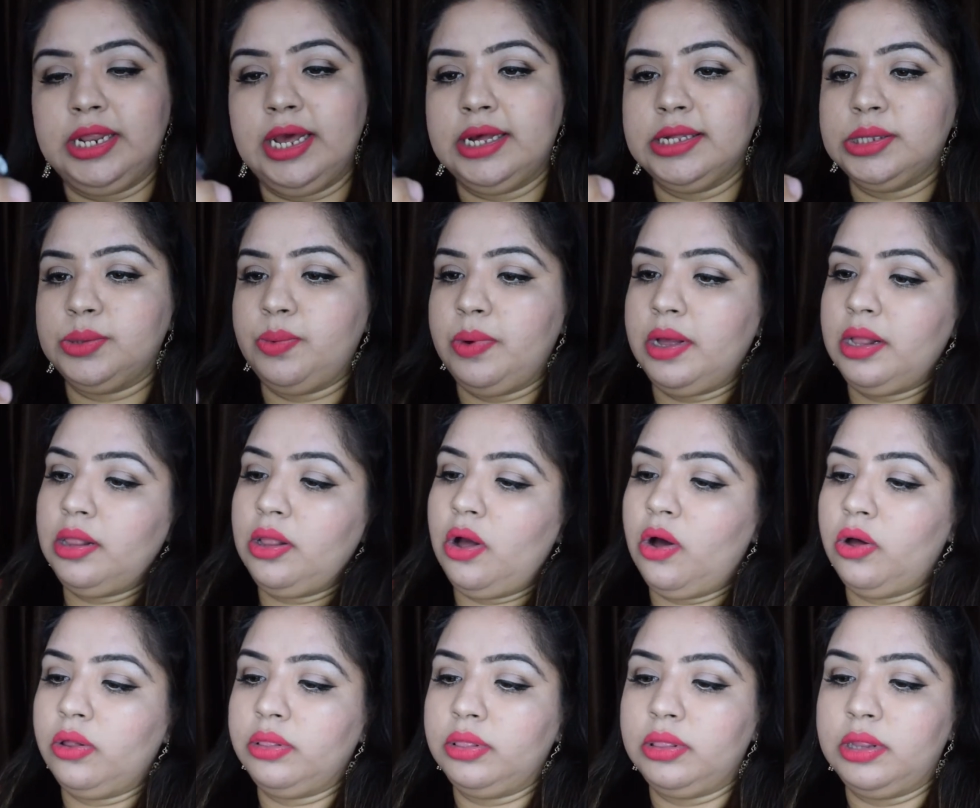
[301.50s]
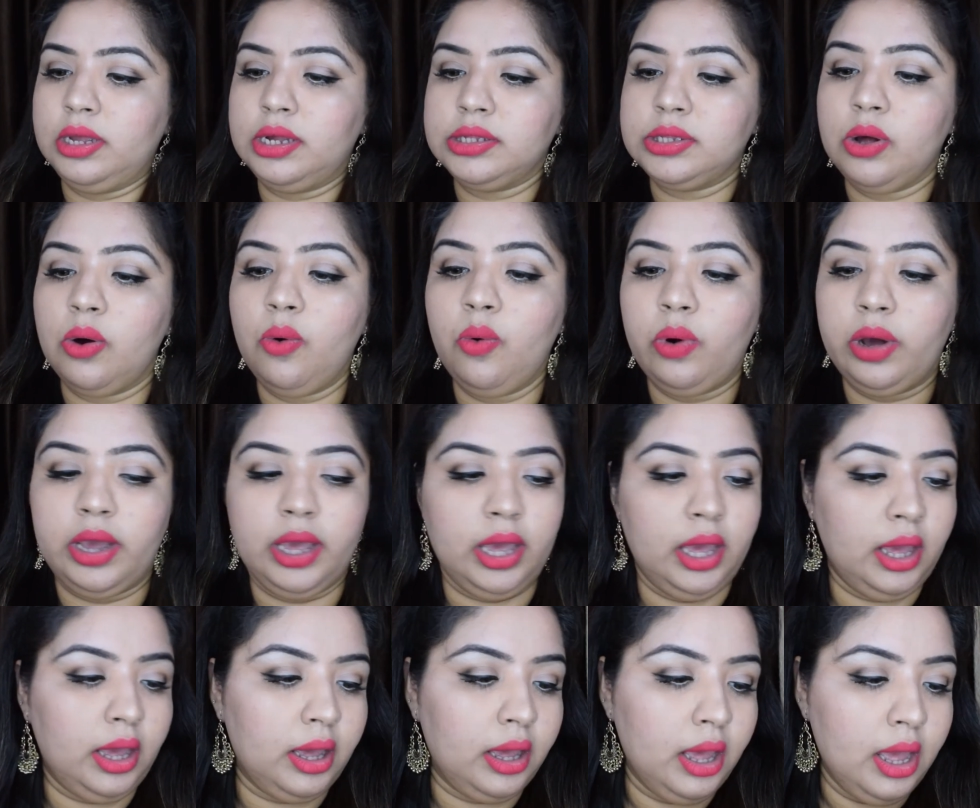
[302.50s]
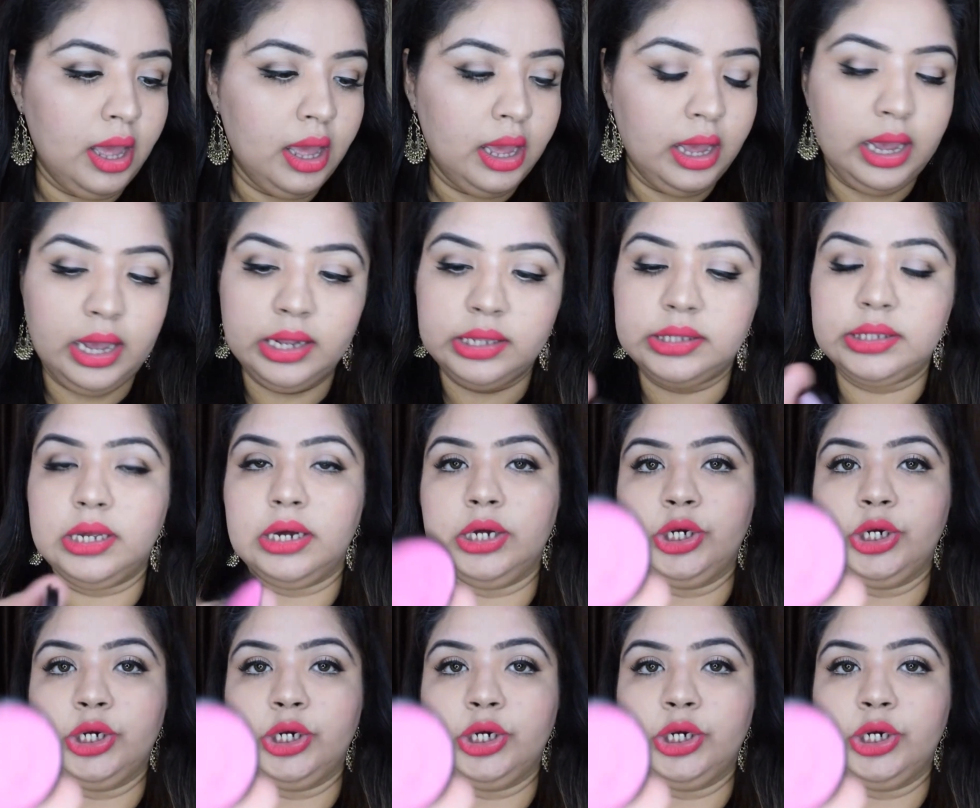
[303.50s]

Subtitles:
as well on this. Okay, it's a